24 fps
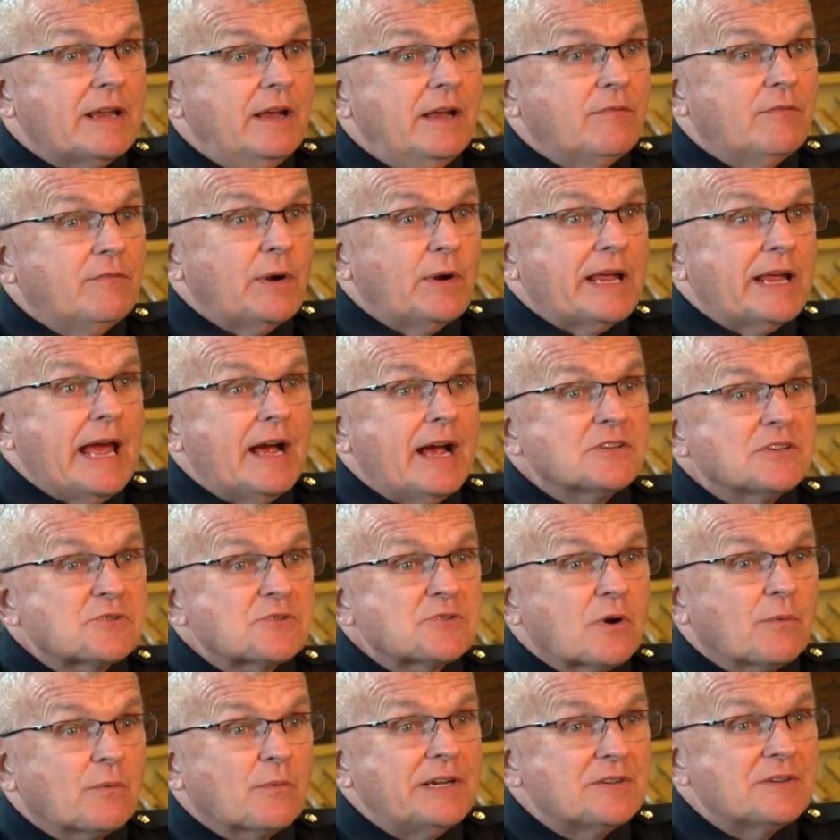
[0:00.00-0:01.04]
Because if
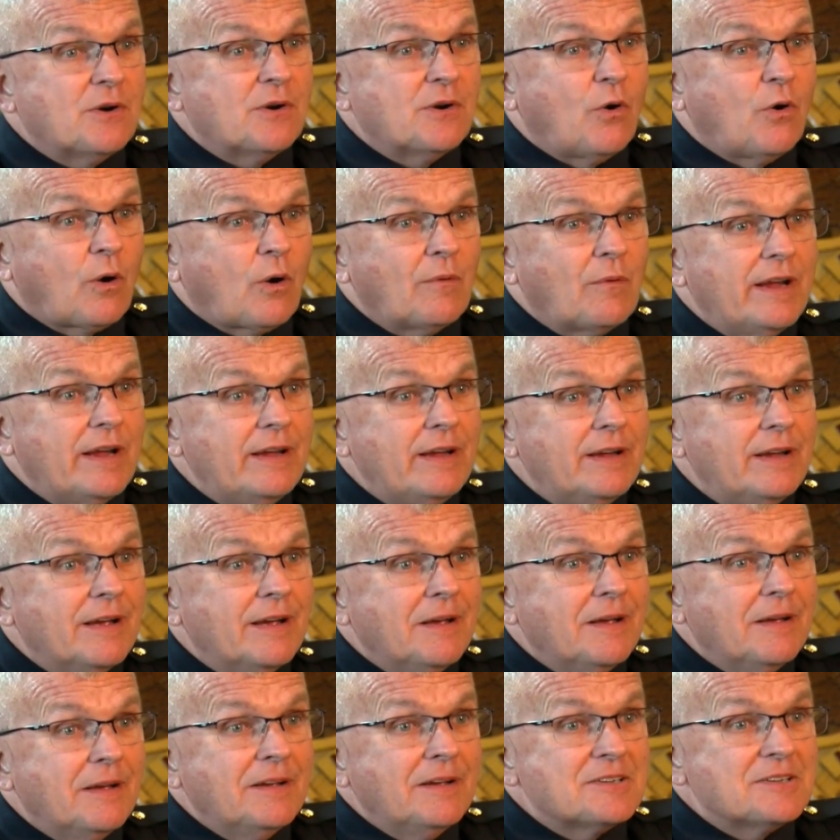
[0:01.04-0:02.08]
we guess
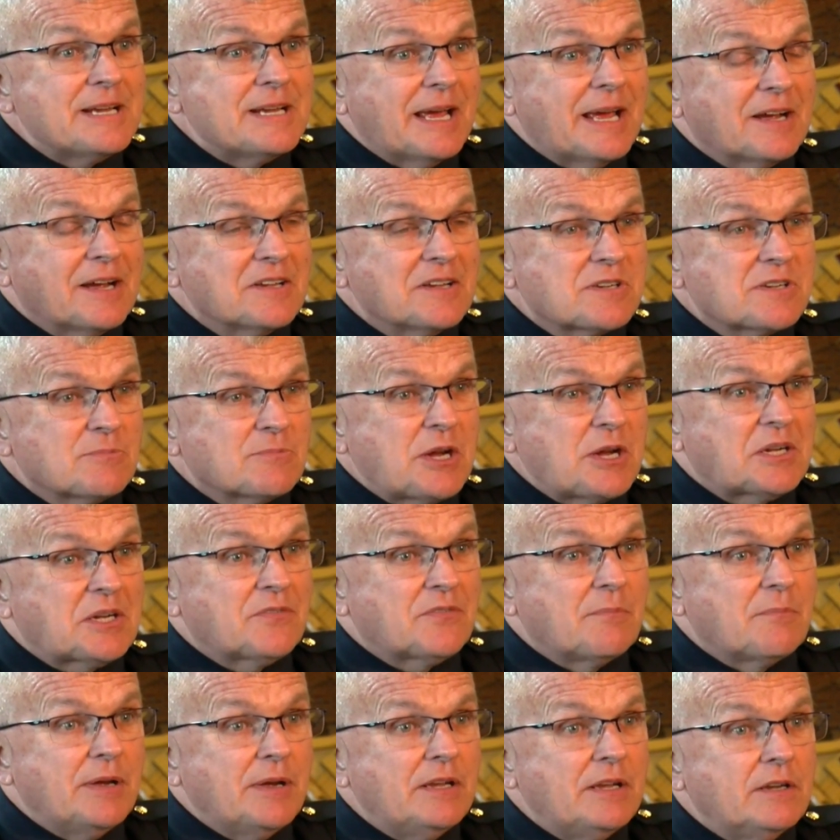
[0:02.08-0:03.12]
or we
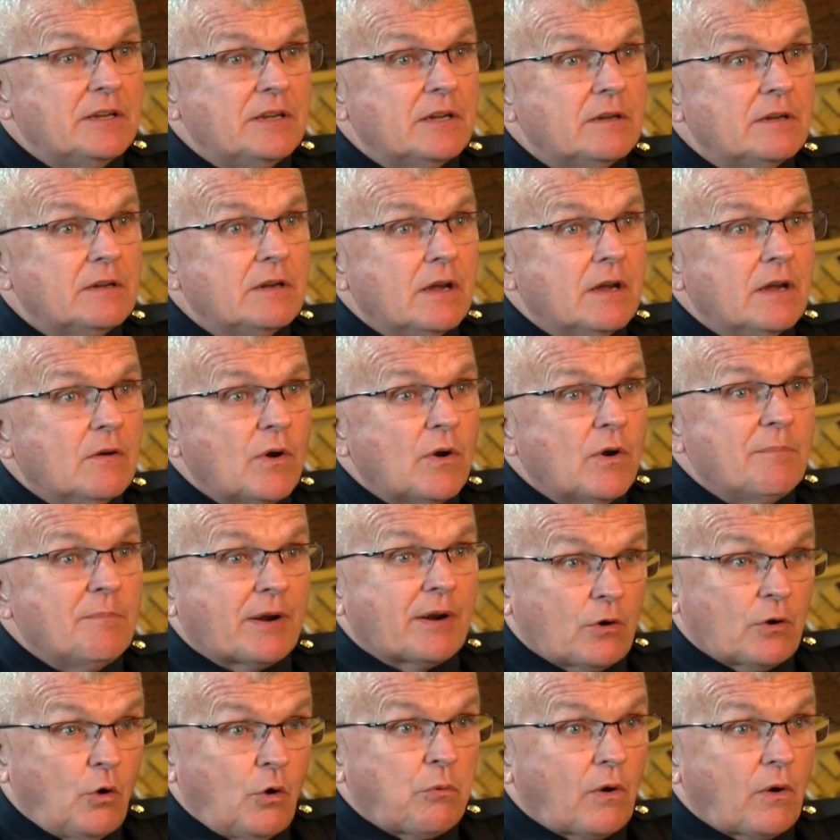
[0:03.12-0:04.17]
take a subjective
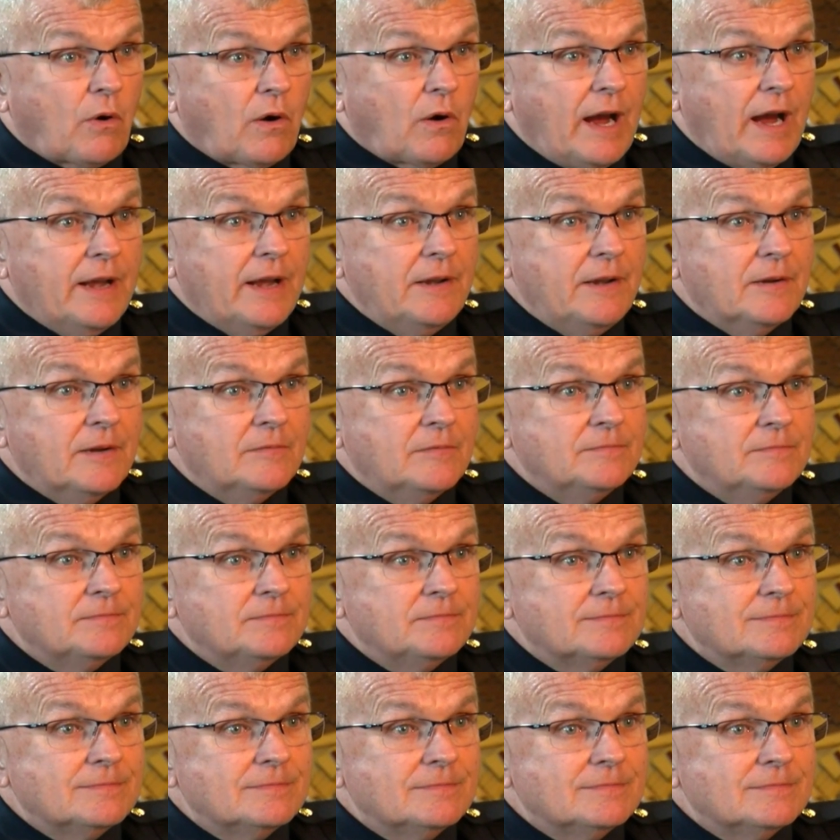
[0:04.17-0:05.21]
opinion, we better
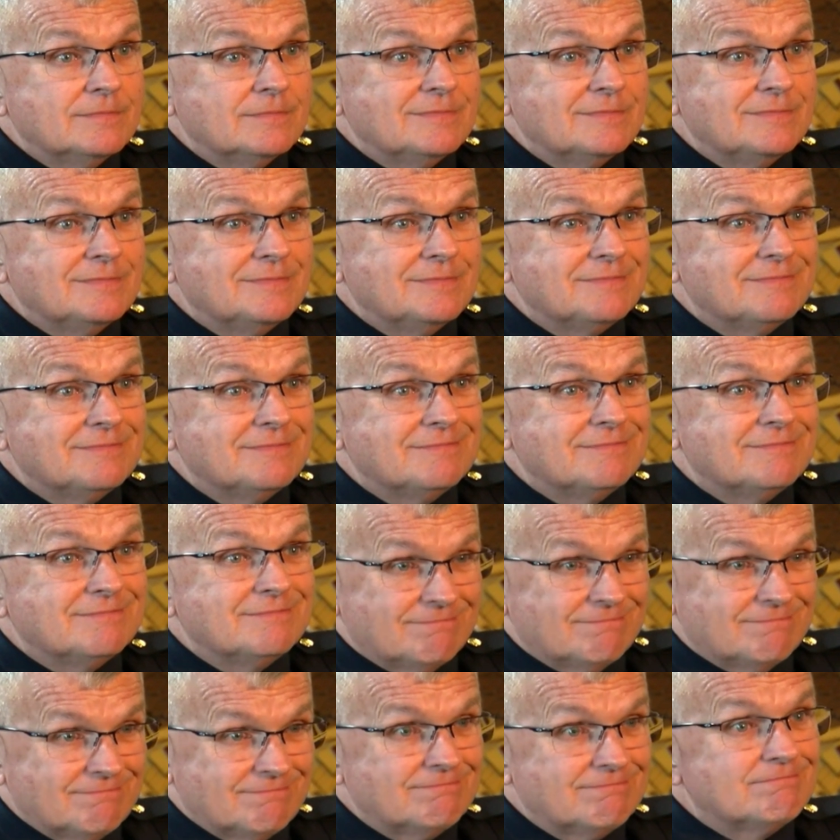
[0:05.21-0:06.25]
hope we're right.
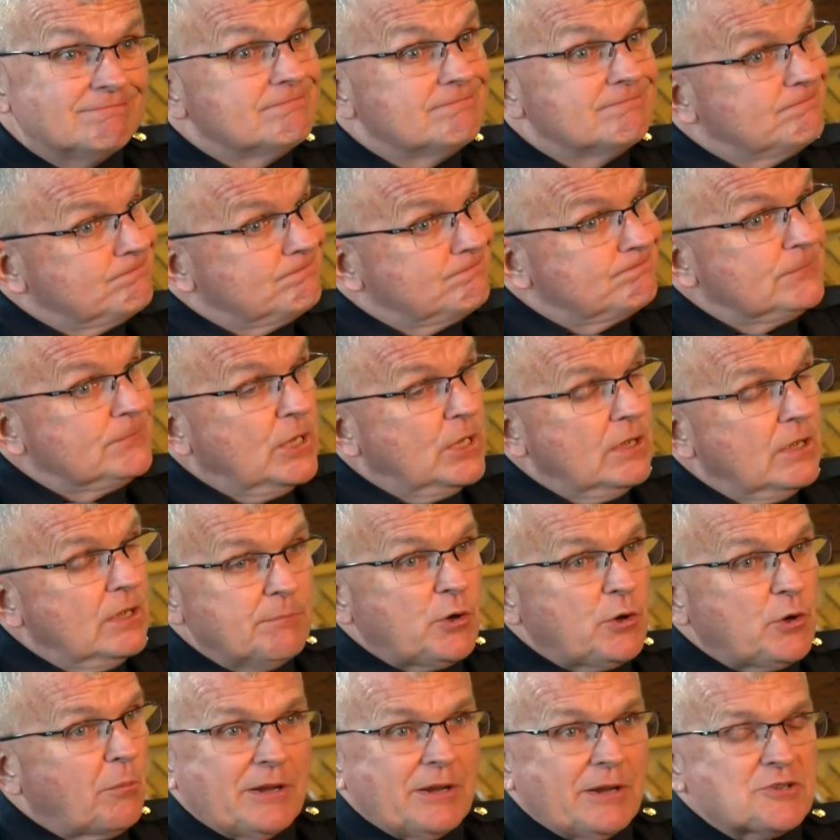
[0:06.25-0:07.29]

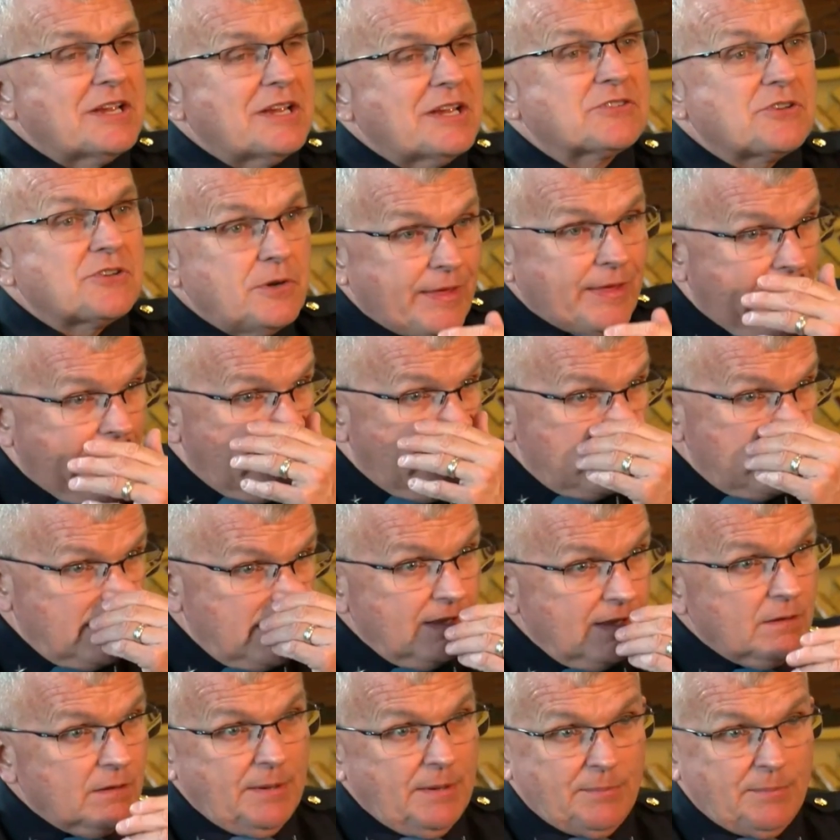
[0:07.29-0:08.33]
Right? But
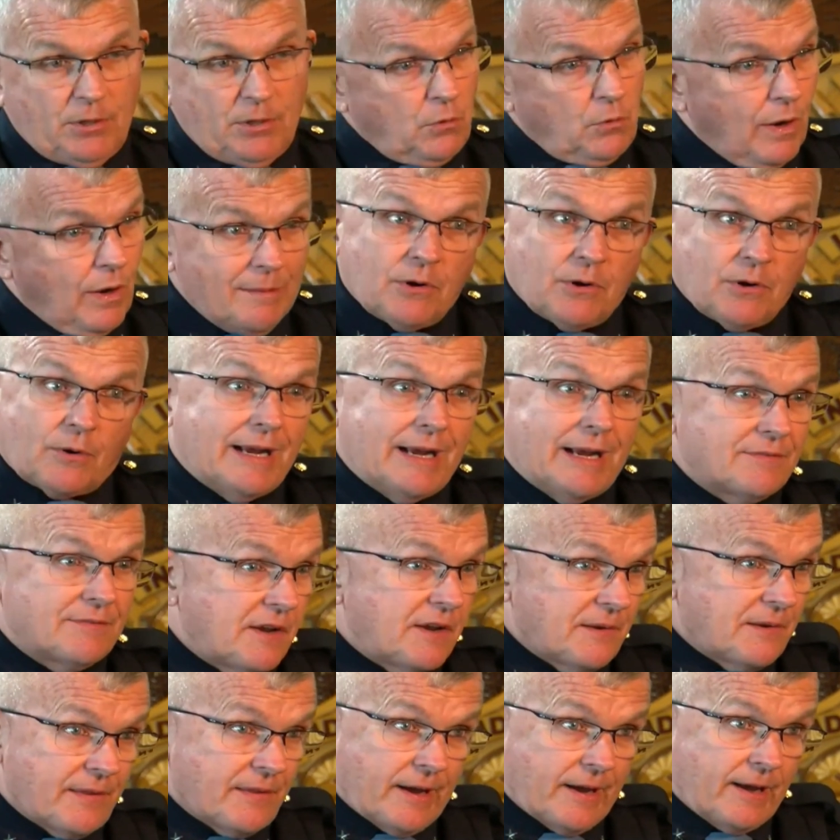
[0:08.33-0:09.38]
nobody else has to do that.
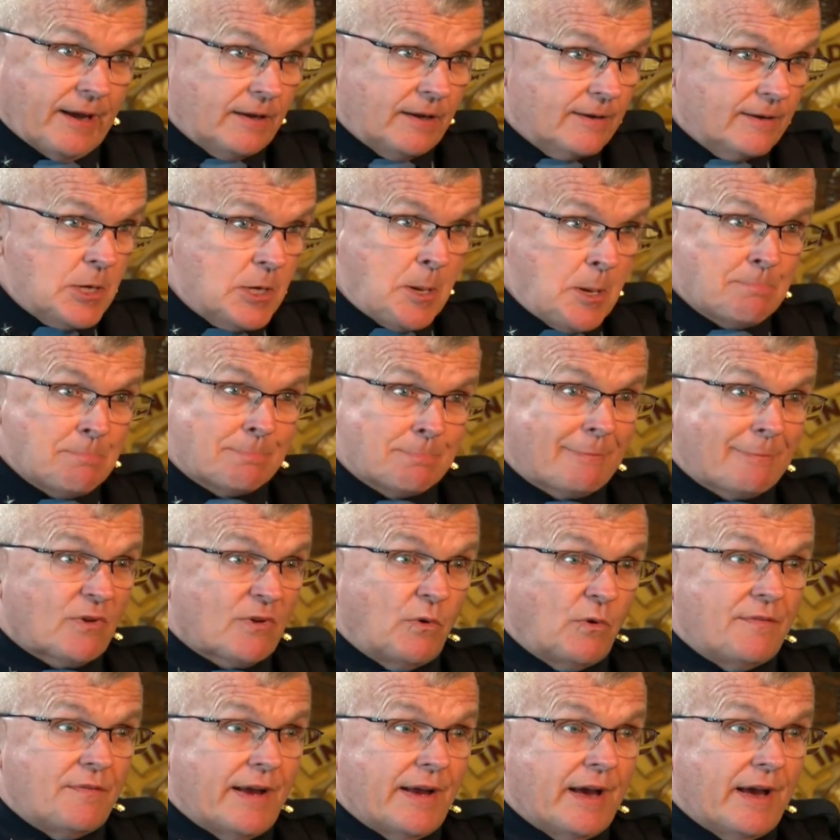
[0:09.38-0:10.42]
People on the web don't have to do
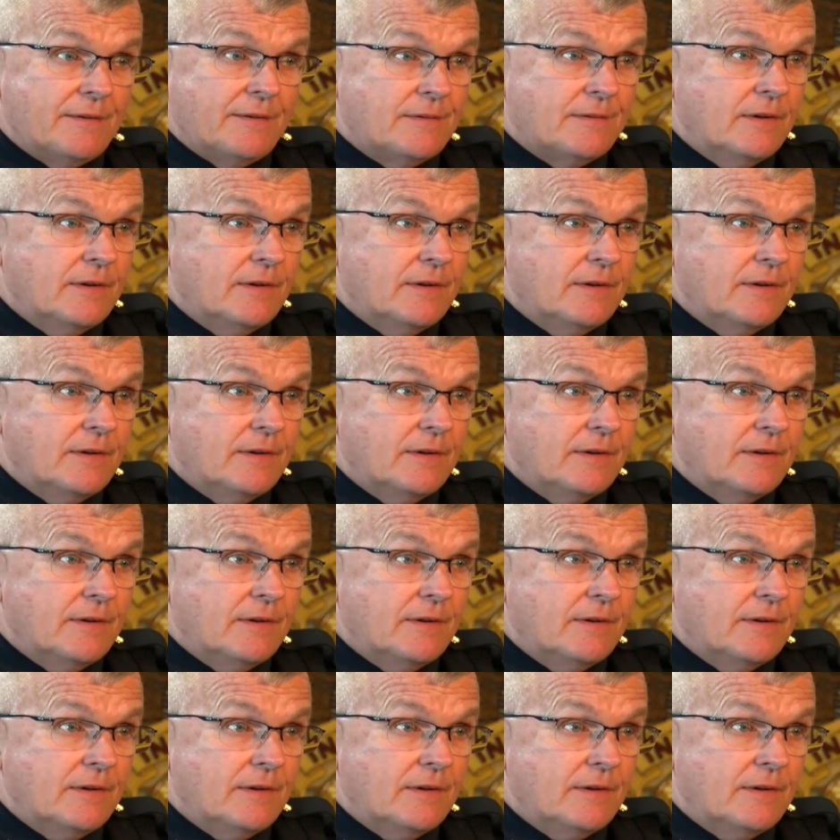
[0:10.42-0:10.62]
that.